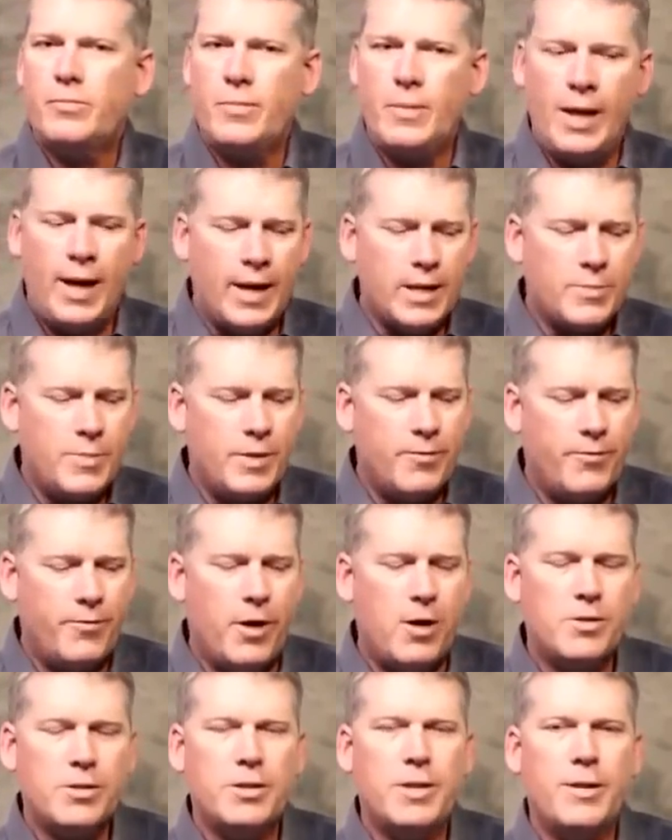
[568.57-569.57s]
has been
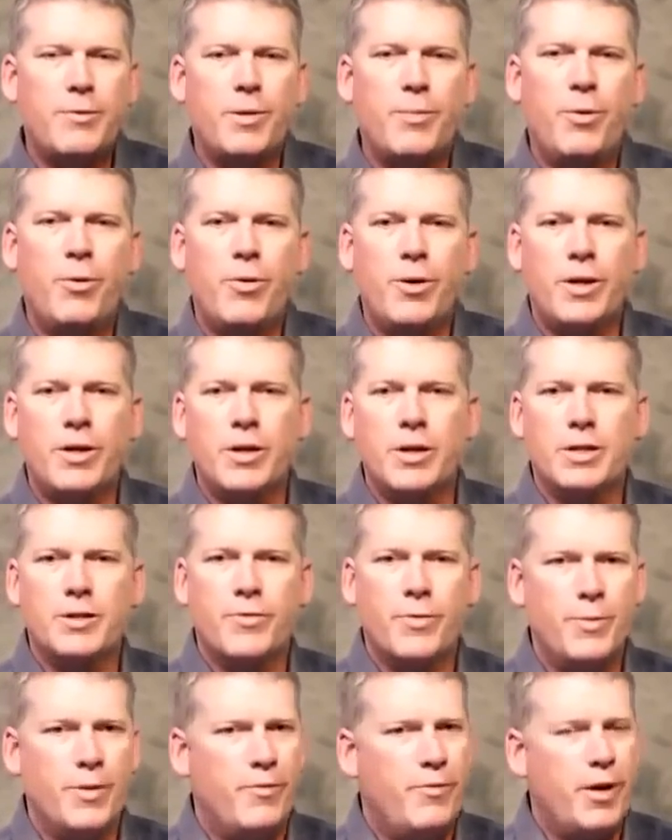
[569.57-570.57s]
falsely reporting this
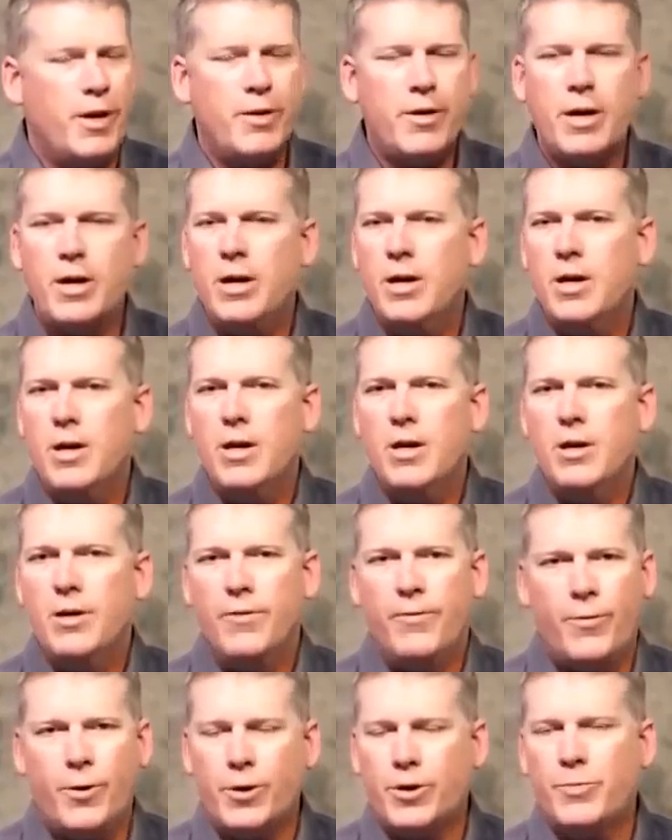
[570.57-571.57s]
from the very
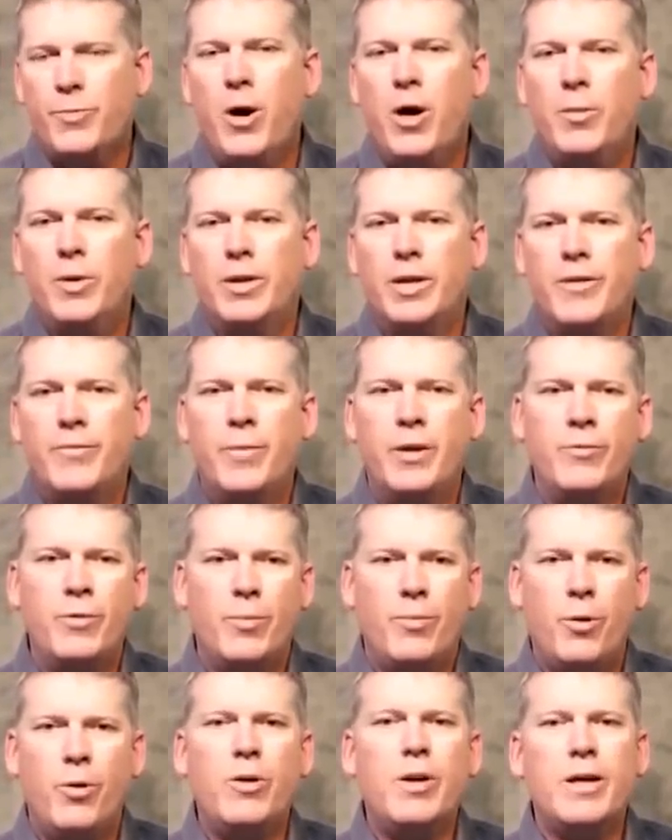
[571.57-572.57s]
first moment. They've been
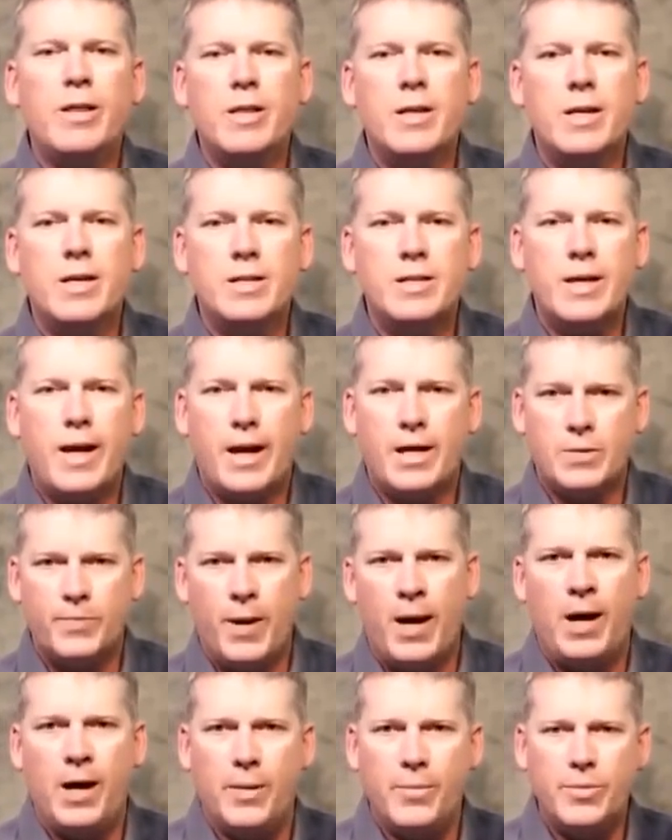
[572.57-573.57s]
reporting these as
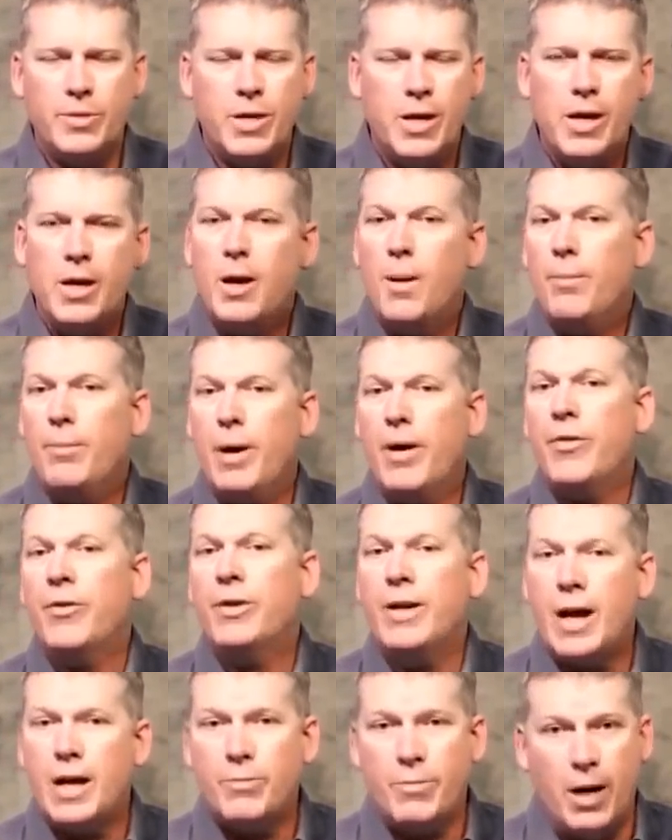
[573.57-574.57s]
bombs, but they're
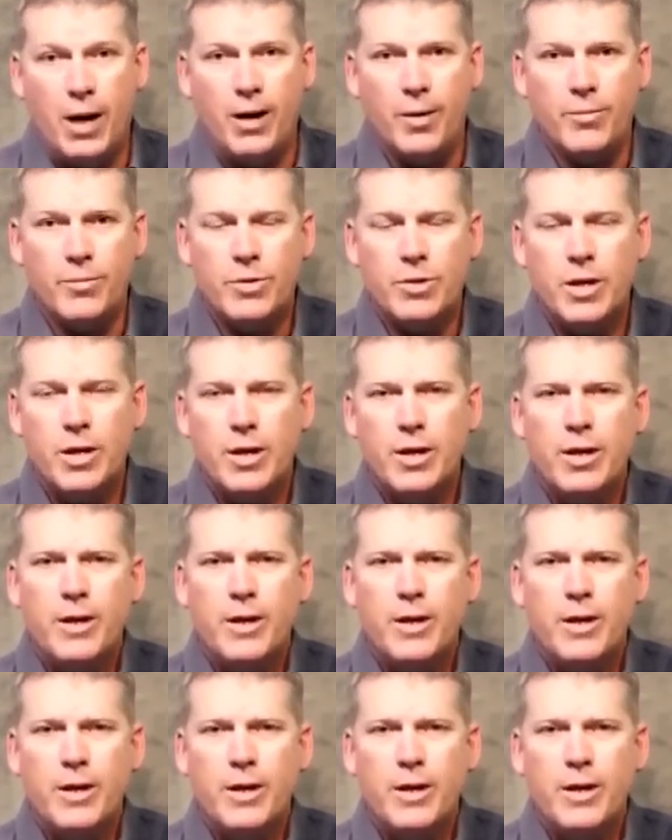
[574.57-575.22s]
not bombs.